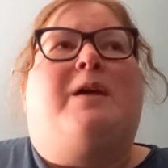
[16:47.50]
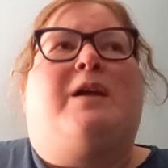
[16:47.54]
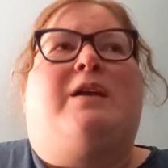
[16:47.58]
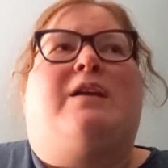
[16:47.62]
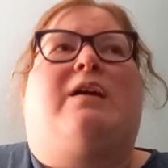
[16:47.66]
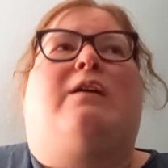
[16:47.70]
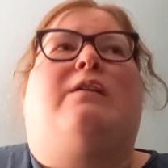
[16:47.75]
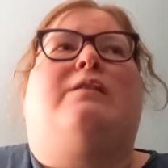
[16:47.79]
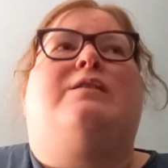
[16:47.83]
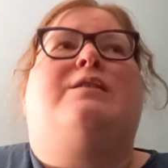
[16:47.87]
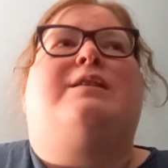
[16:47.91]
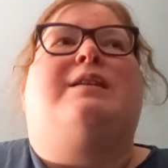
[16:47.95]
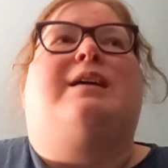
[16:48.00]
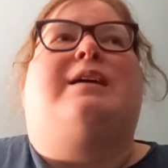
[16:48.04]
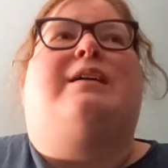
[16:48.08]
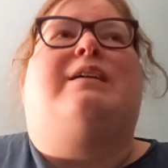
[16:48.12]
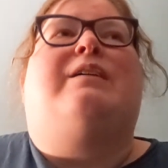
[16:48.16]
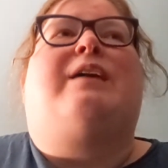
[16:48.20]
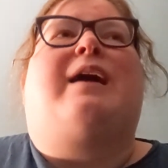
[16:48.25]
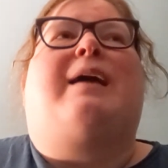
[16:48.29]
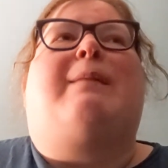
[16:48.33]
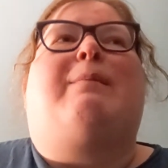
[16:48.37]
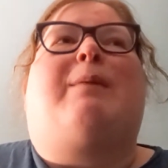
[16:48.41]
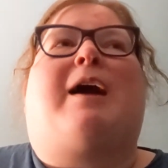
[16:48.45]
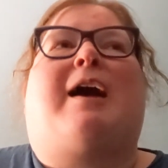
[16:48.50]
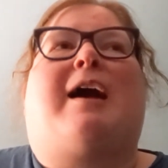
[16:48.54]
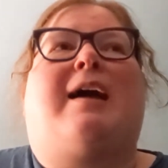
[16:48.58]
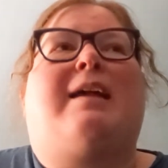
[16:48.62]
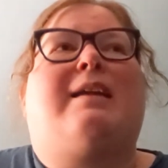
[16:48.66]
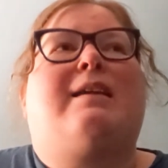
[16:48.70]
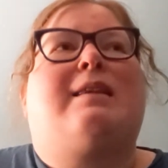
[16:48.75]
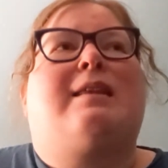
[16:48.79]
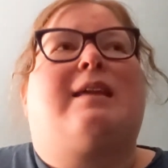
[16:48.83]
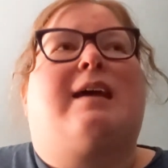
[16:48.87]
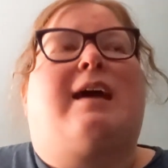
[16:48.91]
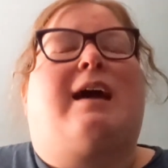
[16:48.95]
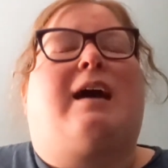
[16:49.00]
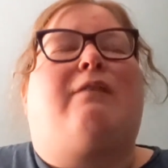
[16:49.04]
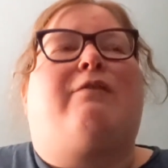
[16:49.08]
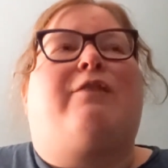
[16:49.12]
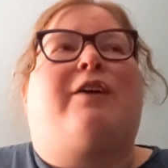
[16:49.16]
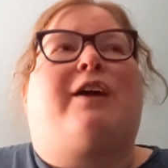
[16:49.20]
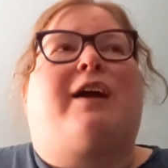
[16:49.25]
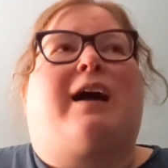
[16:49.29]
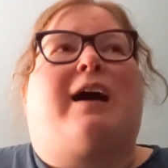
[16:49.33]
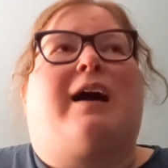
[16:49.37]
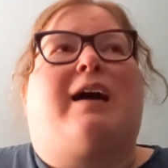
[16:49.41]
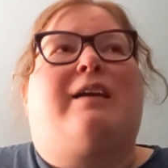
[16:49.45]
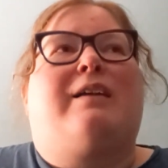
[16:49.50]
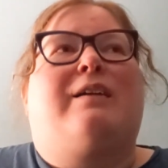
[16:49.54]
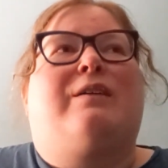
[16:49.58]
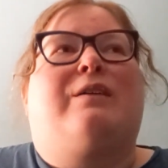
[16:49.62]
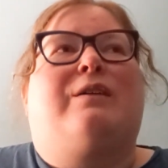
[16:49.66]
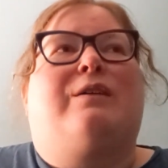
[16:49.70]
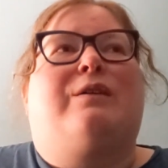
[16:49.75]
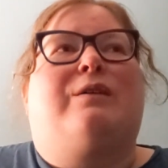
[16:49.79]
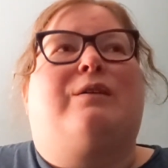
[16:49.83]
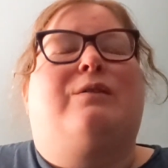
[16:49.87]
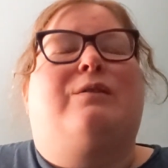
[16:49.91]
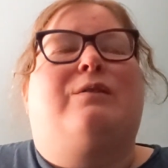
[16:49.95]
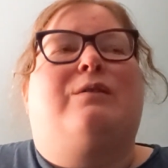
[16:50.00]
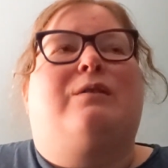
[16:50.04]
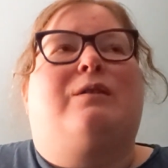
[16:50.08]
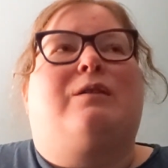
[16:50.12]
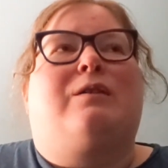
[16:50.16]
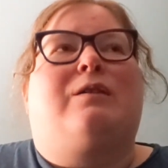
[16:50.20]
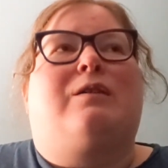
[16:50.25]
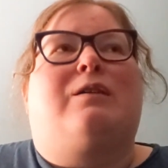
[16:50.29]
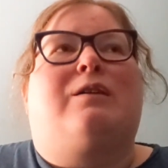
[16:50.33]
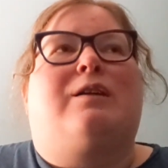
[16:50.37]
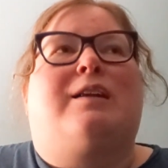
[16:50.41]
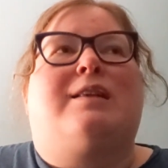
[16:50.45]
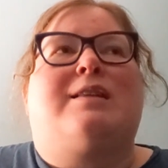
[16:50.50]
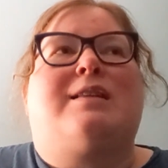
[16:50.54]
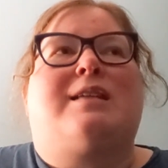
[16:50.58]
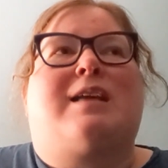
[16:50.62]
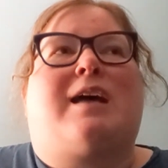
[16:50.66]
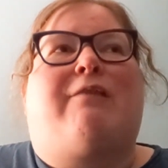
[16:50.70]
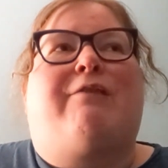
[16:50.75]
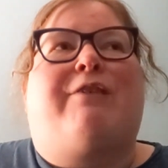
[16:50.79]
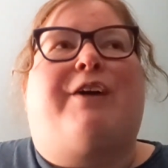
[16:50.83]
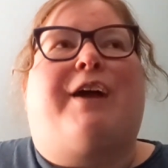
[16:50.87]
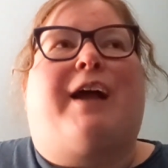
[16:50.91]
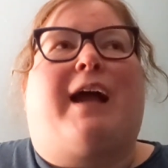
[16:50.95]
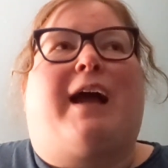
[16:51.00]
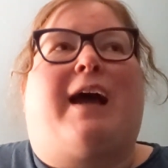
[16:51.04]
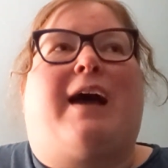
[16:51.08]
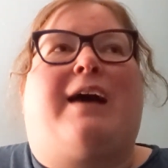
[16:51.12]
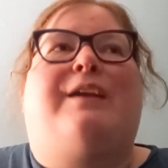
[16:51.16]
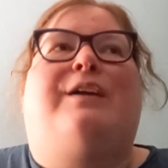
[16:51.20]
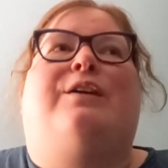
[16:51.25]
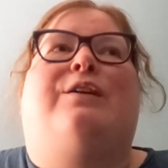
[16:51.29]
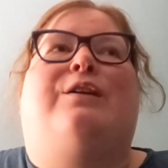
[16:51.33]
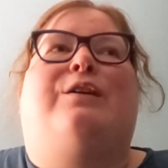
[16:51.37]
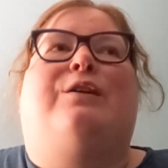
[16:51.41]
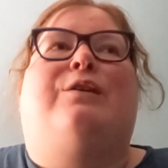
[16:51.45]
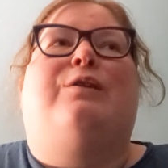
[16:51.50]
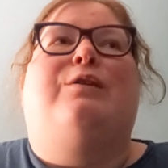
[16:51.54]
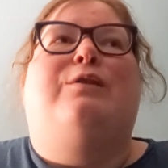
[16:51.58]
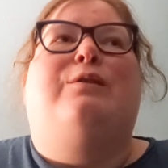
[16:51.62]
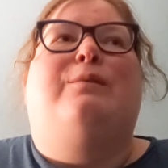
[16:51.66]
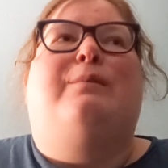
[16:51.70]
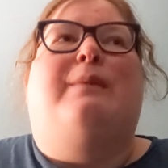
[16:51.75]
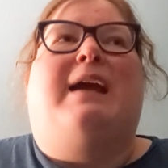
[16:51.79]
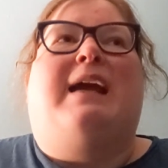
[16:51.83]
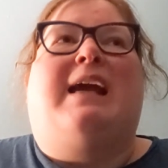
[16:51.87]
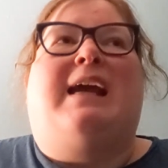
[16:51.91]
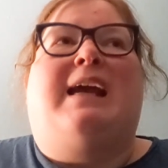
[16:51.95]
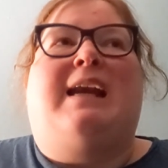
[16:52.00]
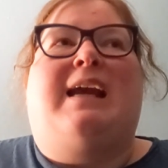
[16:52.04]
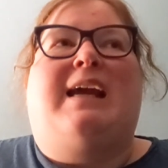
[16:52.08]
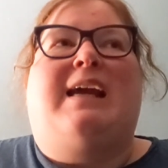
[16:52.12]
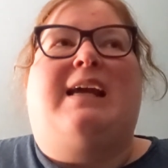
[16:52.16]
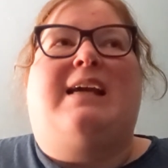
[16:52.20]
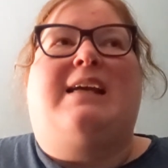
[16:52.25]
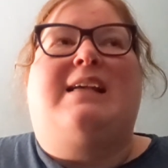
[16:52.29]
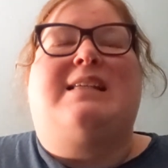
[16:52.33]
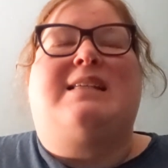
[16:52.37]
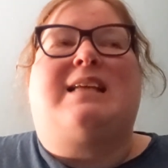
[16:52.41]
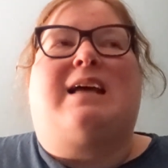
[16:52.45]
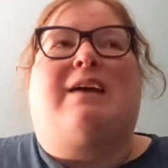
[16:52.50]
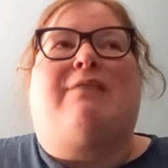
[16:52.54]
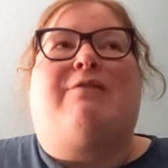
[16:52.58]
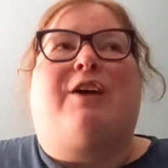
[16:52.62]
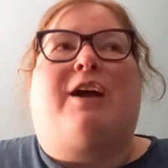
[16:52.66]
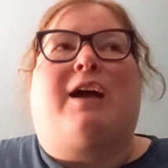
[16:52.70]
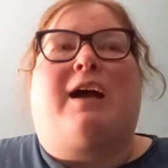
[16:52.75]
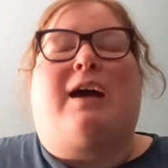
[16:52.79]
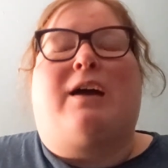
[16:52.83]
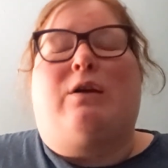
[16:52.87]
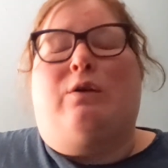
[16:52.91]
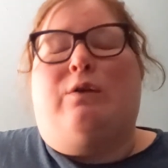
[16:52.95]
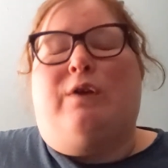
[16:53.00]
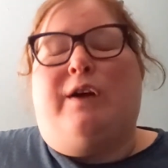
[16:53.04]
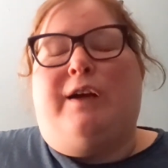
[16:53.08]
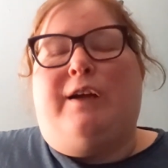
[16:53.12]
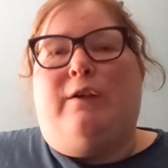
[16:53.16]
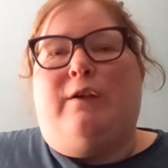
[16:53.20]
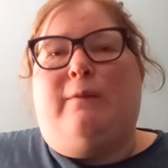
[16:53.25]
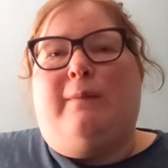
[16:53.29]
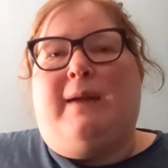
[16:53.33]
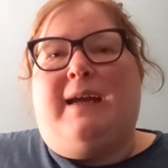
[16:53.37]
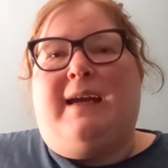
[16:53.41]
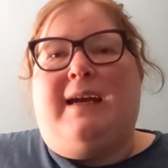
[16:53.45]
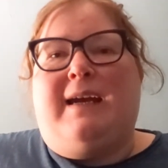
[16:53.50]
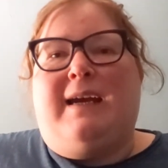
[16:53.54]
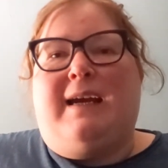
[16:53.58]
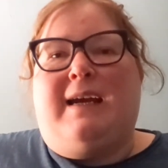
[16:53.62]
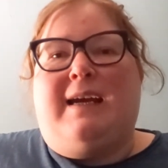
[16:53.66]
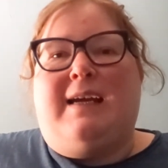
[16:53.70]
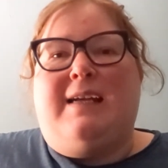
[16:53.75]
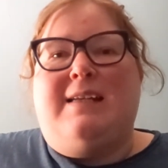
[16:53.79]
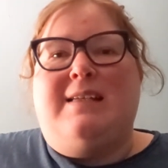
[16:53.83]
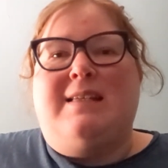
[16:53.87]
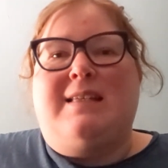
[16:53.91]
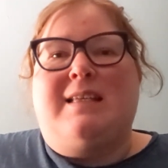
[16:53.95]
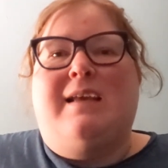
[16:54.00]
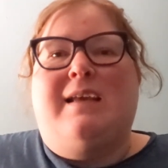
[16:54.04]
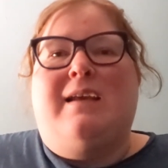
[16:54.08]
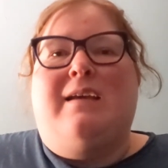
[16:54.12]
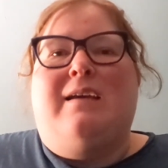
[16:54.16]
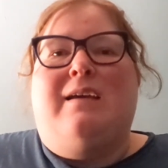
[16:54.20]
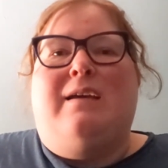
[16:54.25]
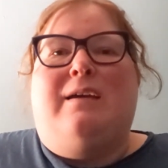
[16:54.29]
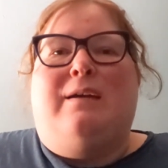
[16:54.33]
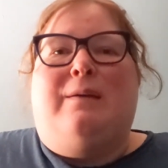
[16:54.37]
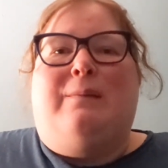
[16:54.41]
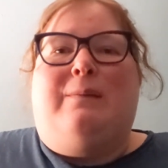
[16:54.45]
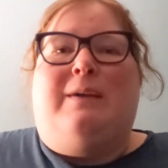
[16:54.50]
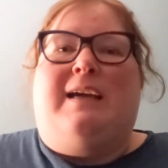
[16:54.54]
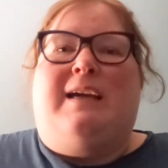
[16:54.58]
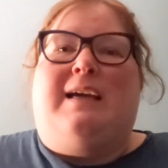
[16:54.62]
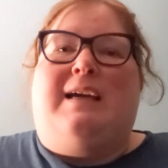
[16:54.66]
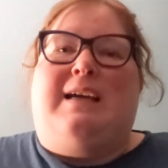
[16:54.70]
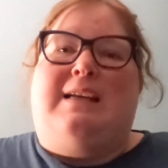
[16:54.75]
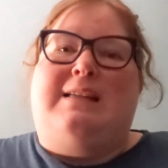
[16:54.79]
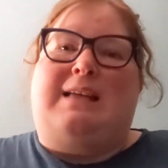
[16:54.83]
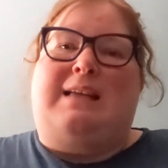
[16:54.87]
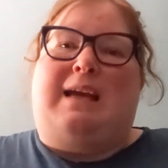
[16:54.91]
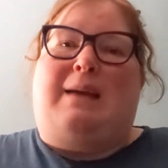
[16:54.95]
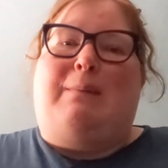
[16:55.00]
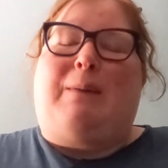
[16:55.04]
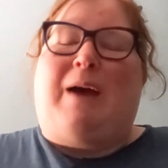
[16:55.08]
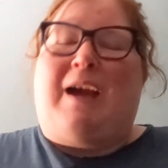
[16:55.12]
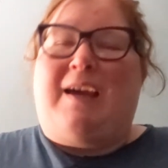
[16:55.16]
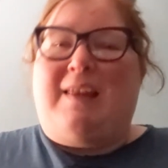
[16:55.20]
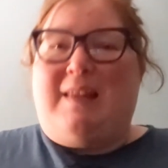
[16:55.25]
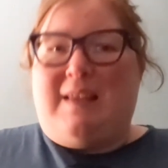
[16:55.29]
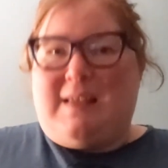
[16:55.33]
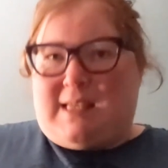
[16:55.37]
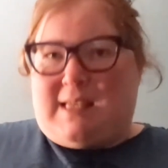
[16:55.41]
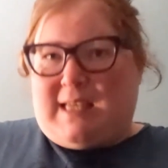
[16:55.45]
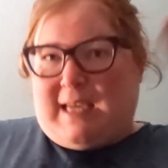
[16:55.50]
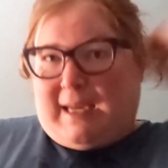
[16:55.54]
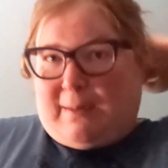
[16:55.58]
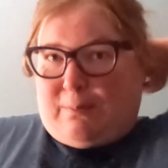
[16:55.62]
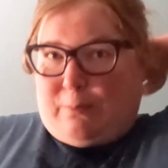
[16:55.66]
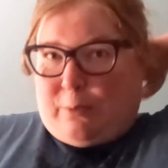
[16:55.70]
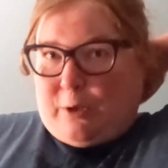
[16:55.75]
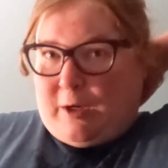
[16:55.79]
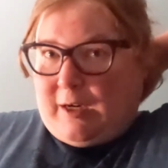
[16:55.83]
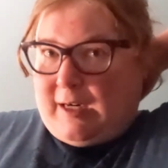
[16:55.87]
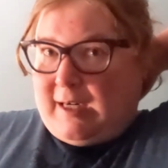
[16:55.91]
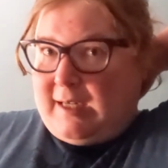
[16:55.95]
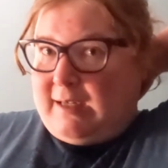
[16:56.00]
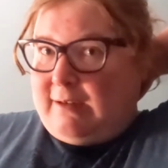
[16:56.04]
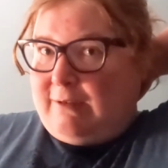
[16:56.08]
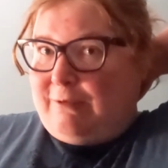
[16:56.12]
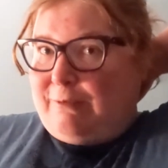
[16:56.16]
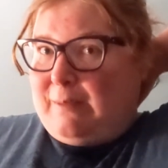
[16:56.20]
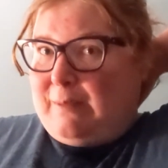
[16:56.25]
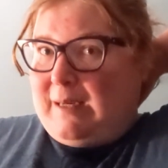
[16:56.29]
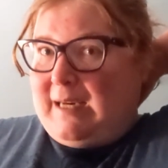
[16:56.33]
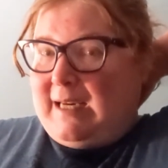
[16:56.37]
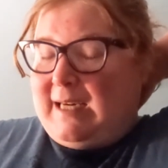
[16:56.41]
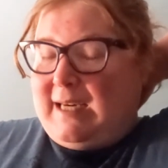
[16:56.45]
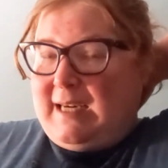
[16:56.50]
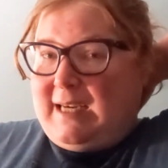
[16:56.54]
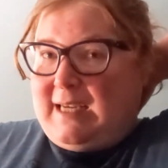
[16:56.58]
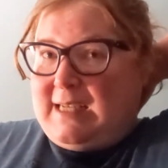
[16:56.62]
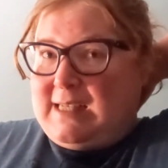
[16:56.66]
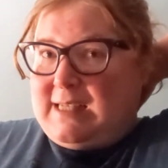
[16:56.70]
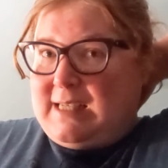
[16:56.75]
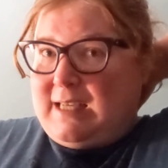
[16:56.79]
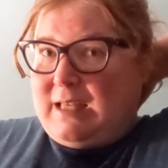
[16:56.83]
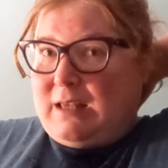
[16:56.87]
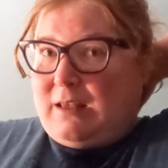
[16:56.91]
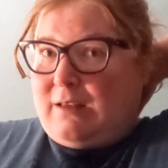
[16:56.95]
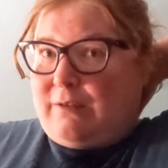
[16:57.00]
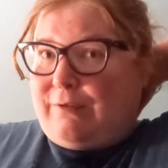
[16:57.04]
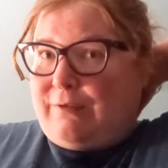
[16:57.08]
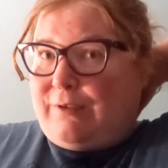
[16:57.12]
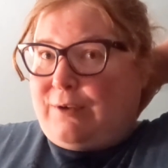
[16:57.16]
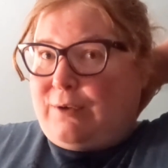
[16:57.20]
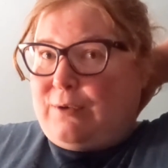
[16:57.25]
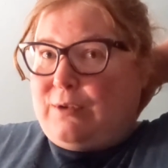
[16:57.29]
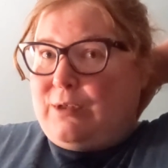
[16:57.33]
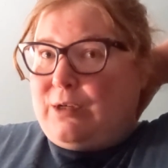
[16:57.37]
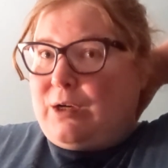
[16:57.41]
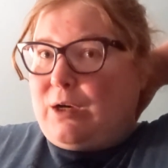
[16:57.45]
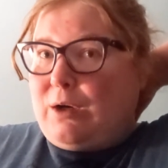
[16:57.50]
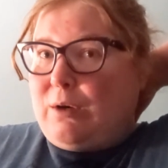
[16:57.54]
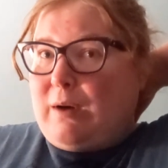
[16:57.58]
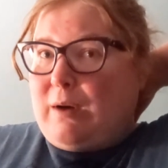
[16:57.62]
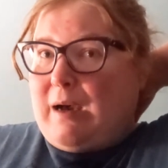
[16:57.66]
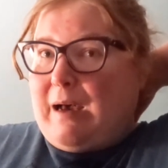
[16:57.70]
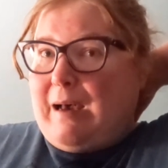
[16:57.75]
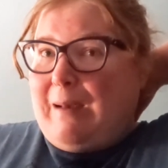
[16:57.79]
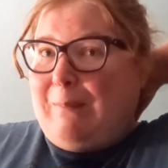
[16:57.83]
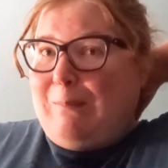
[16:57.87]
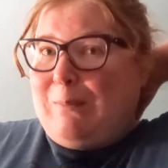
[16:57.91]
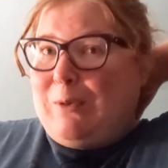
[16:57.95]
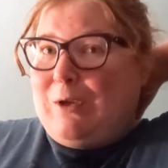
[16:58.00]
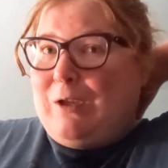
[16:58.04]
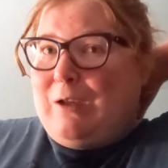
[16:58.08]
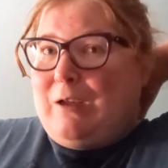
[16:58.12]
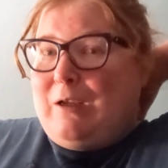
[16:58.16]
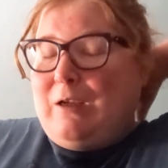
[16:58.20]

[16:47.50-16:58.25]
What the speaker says: also I bought the it's avocado mayonnaise, avocado oil mayonnaise, because I buy the same brand of mayonnaise at the food co-op,